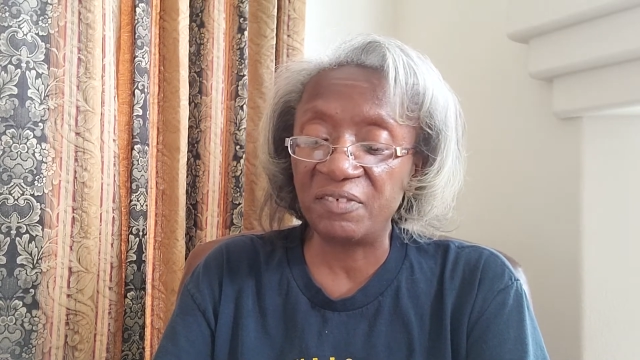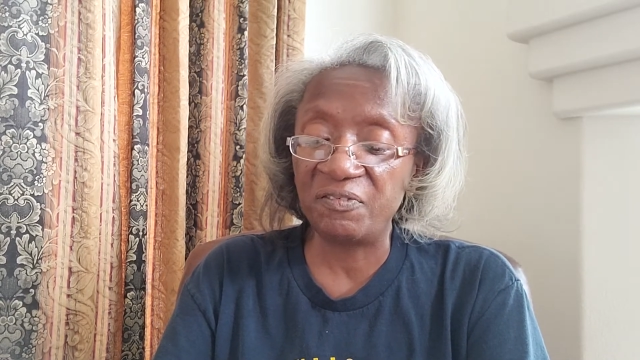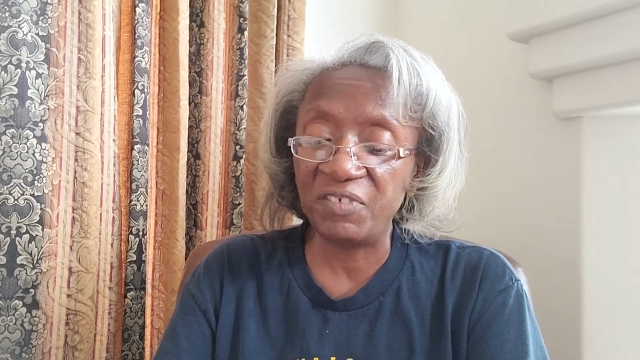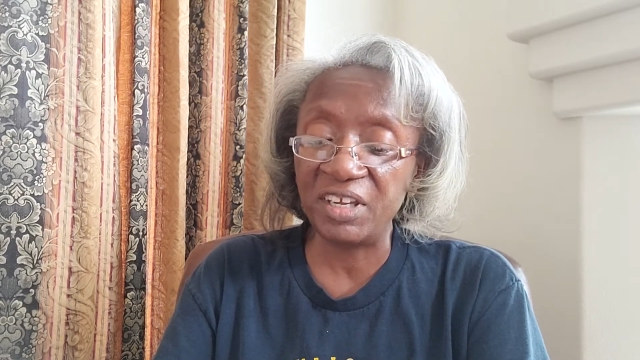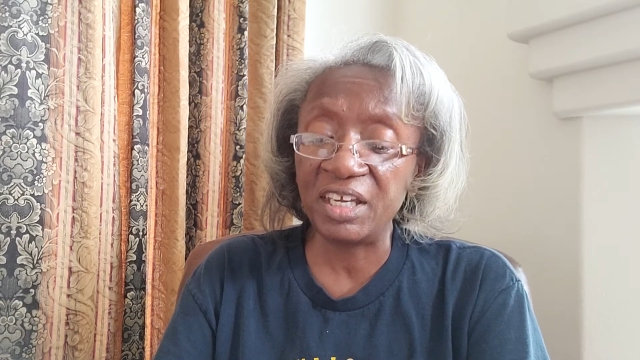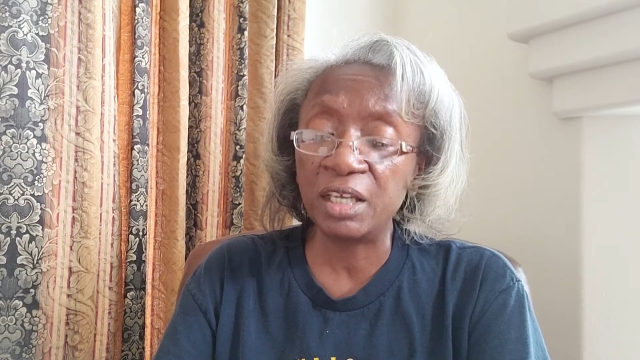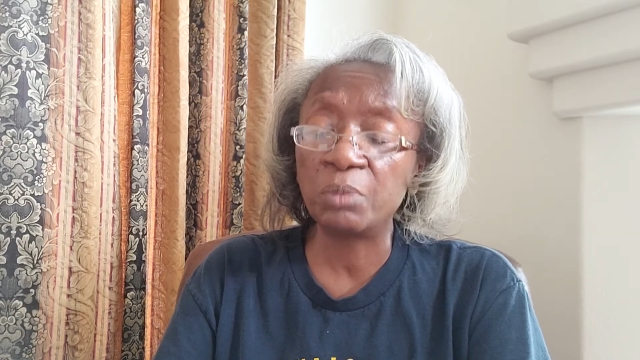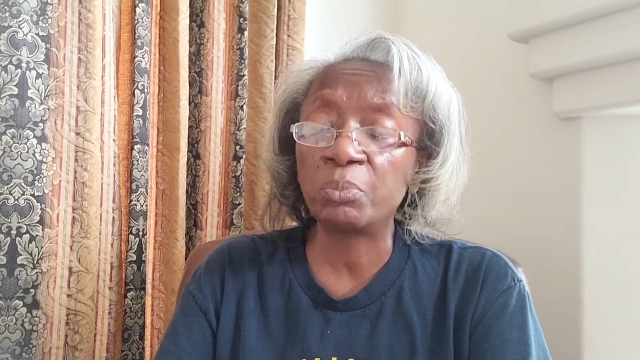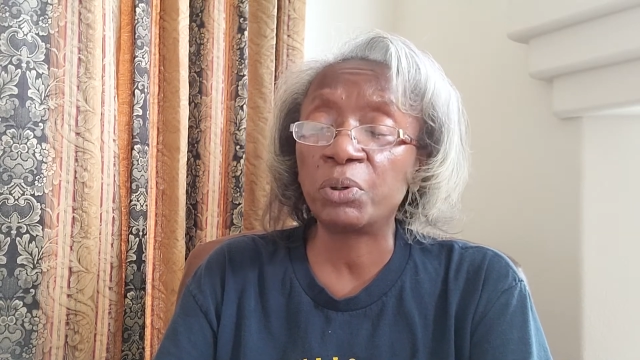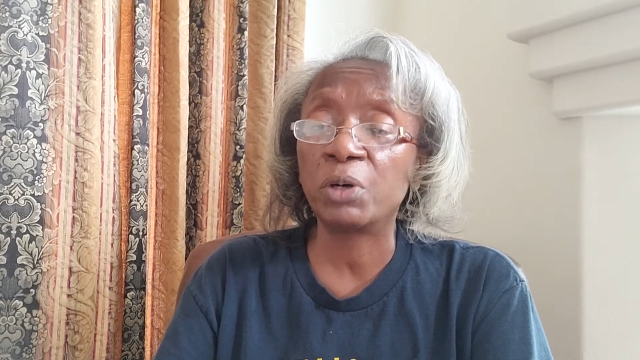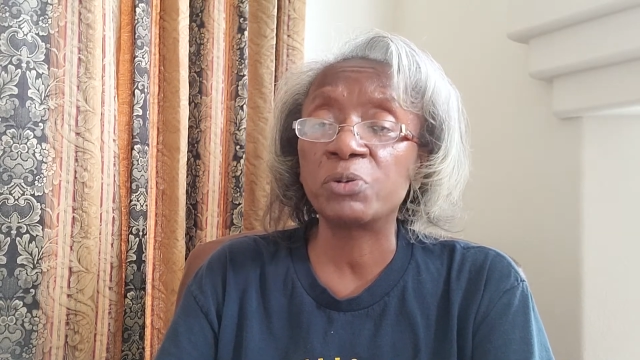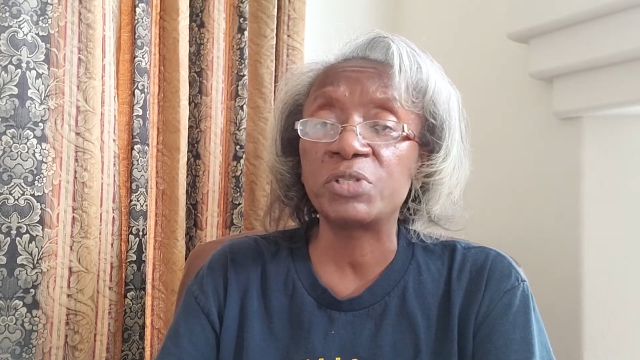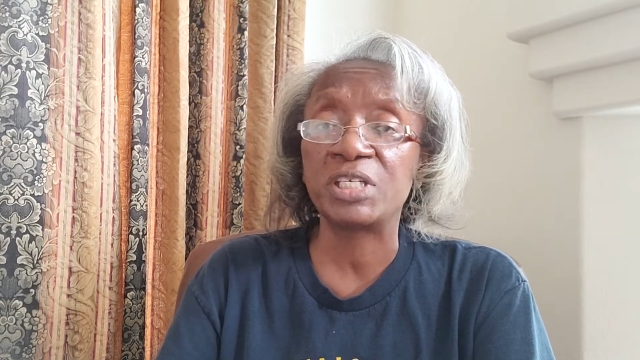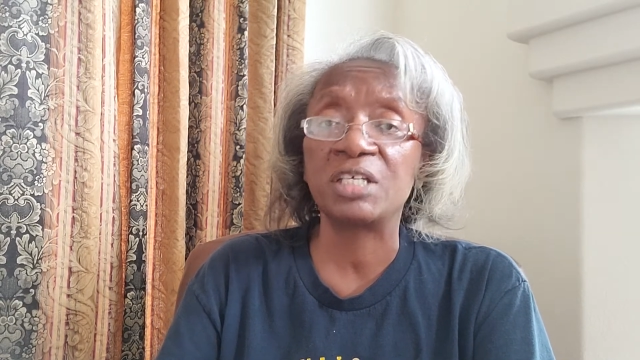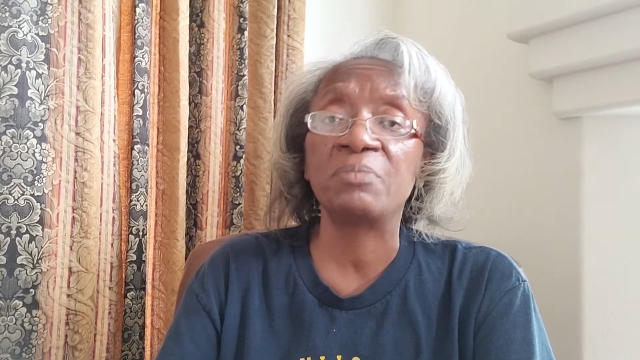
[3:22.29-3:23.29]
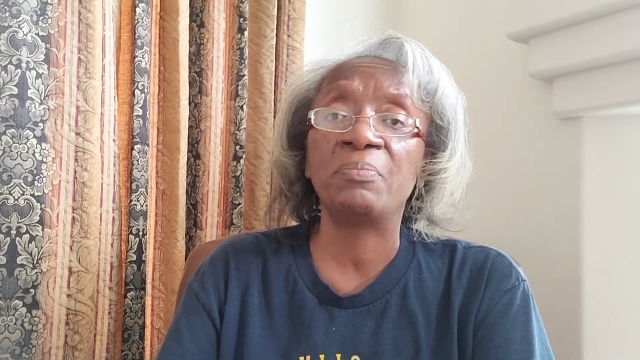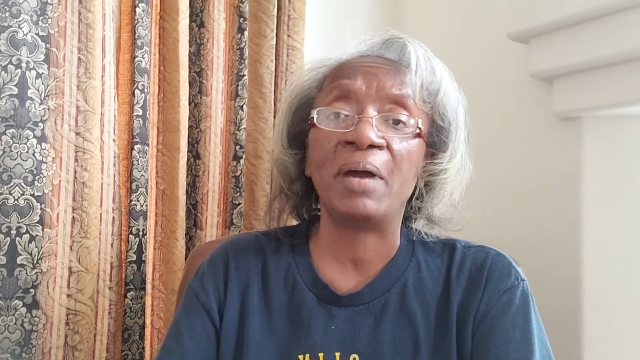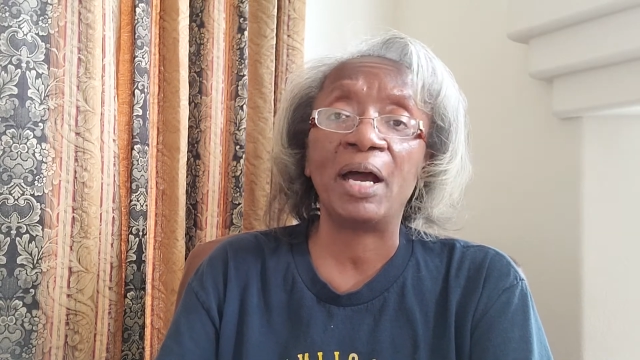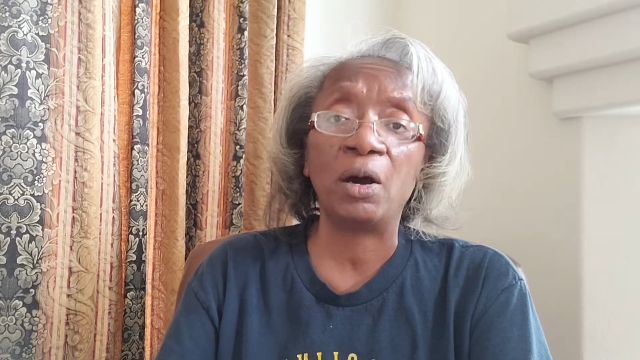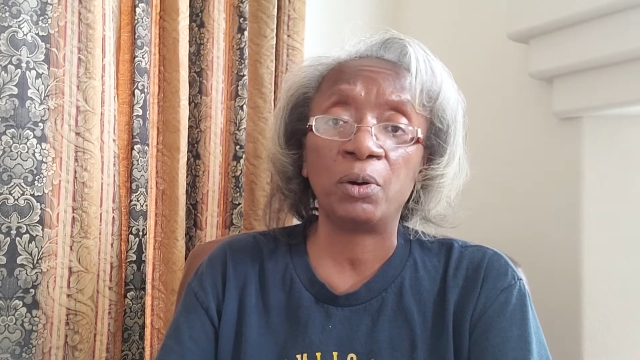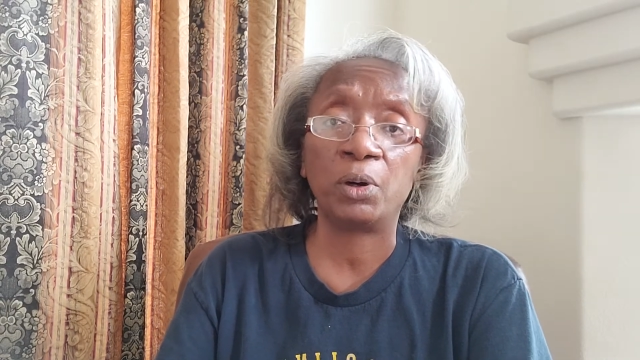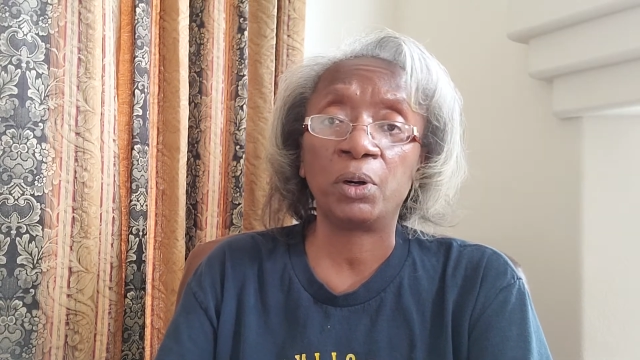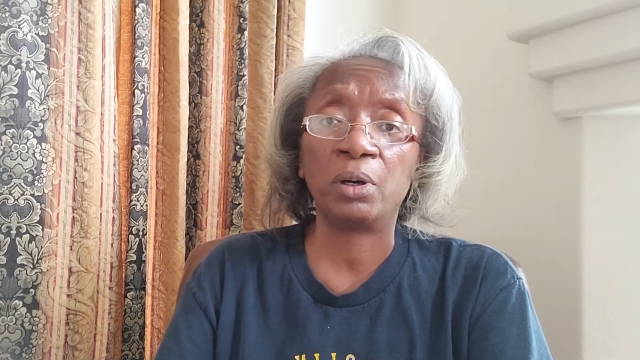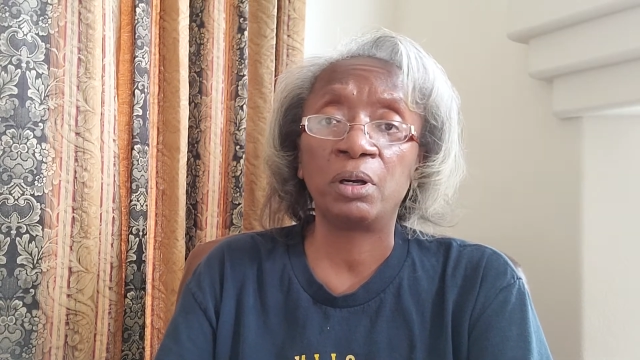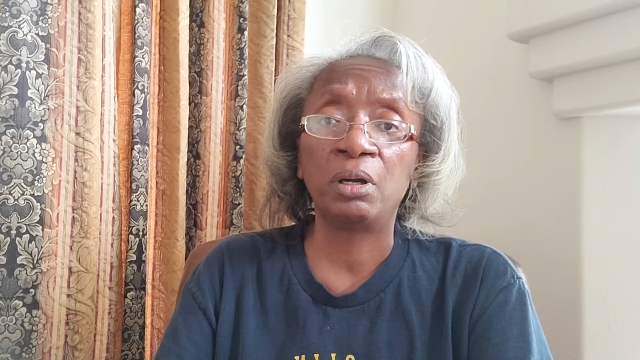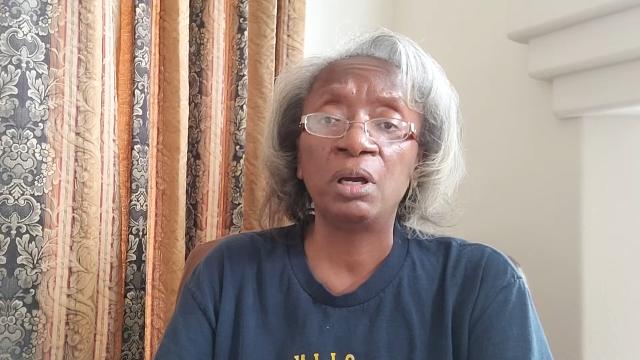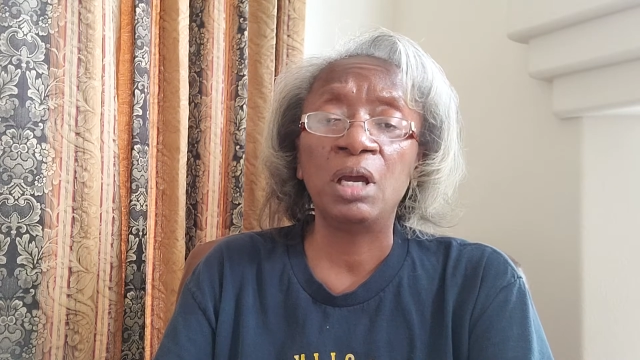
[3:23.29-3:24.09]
vegan protein powder.